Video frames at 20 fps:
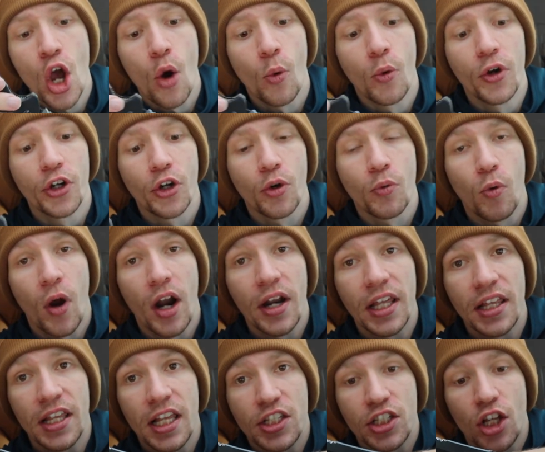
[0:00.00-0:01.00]
When you're
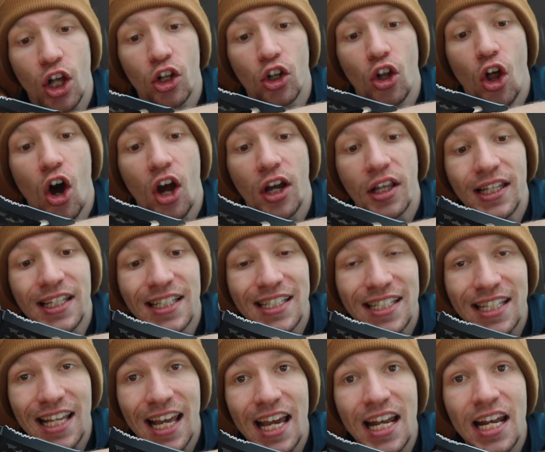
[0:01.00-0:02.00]
running this along the
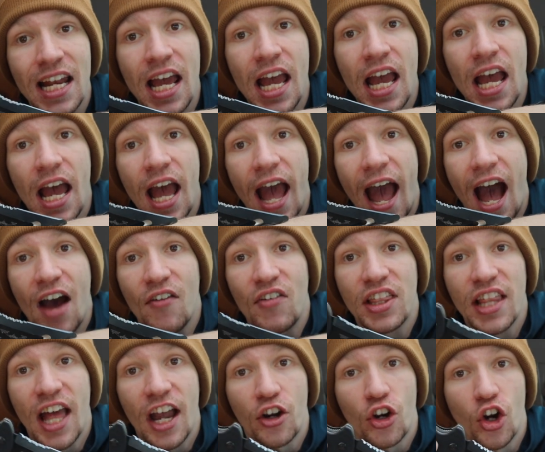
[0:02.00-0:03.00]
skin,
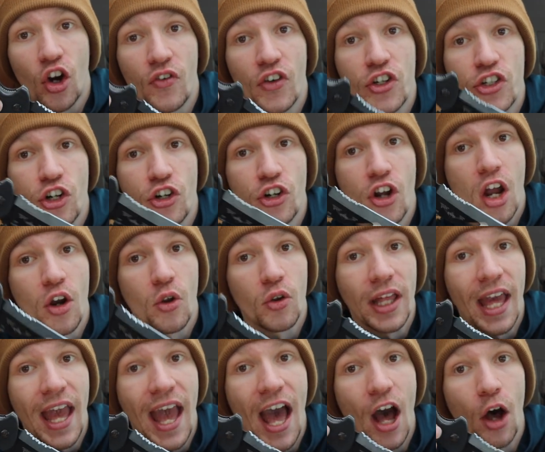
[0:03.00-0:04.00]
having that curvature not
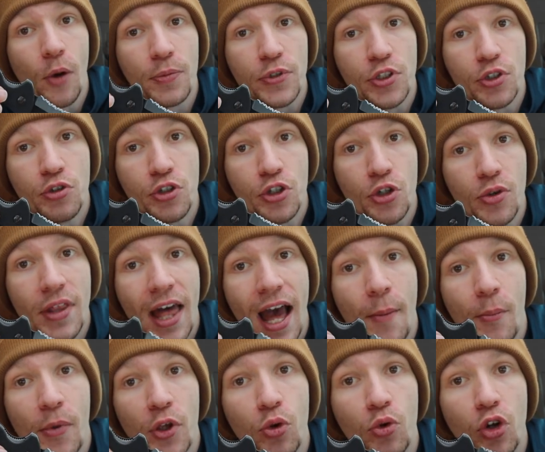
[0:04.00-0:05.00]
only helps you do
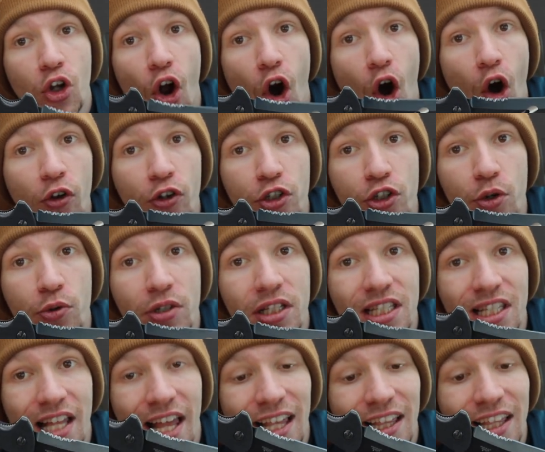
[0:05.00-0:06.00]
that, but you can also
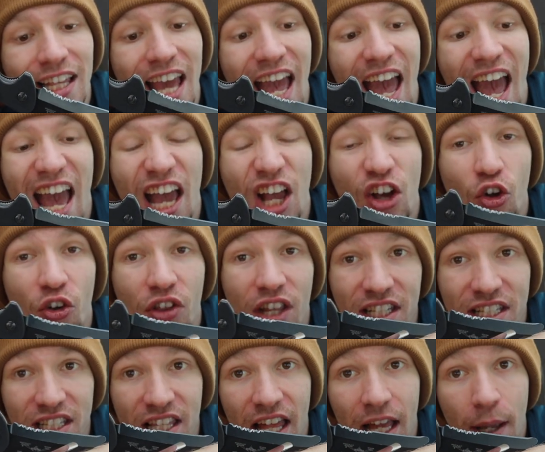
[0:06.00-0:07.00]
slightly angle
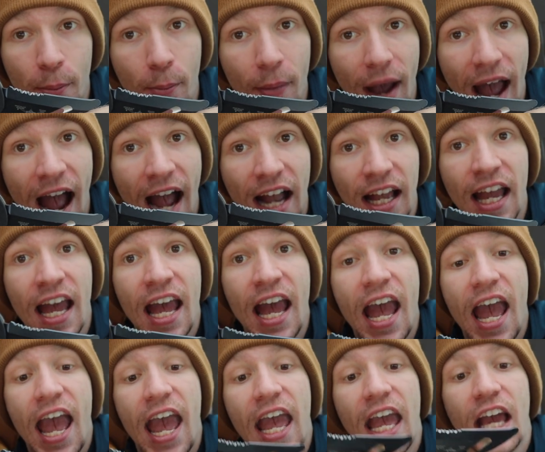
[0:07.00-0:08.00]
this thing back
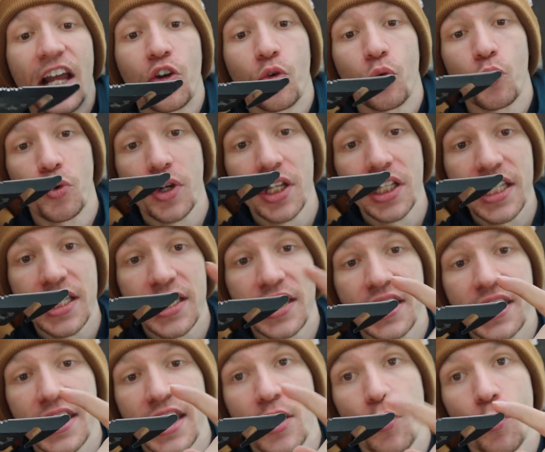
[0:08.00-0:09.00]
and really
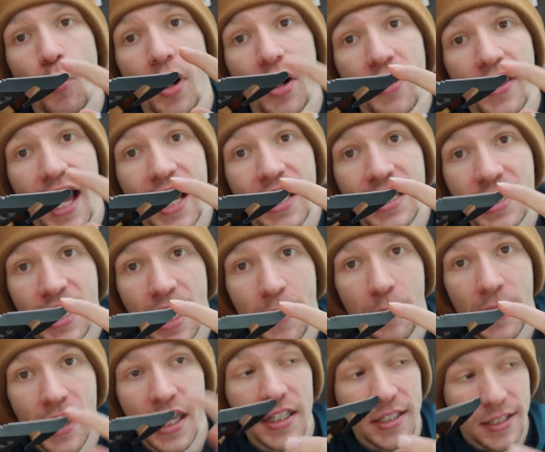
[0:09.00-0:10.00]
see where that
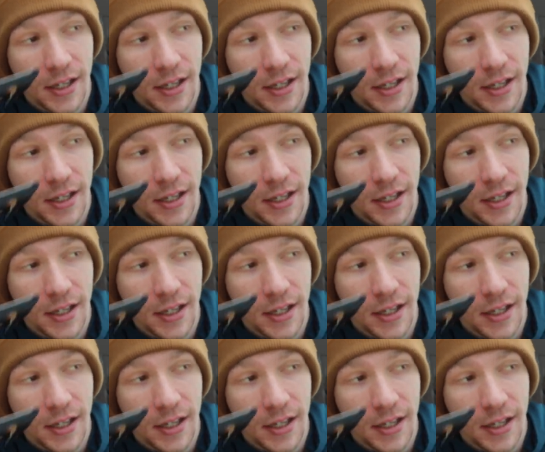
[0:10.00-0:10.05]
tip is.